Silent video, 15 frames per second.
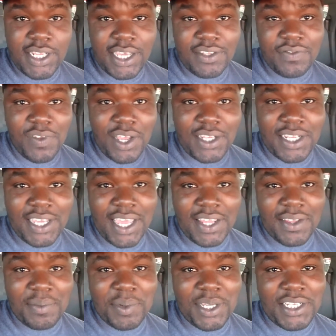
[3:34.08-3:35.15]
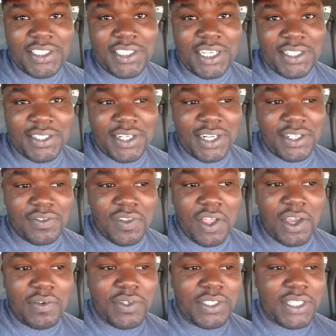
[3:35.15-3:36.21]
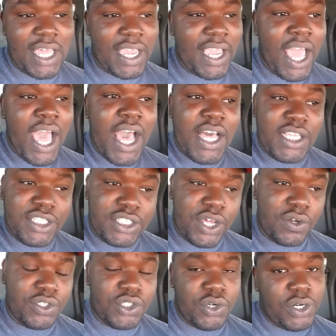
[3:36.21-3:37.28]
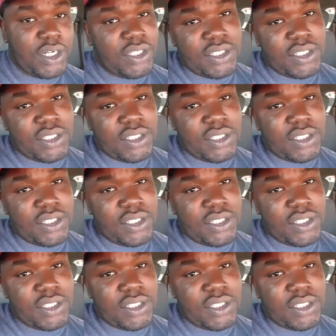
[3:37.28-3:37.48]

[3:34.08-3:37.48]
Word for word: and today's vlog together because yesterday's vlog was like so short.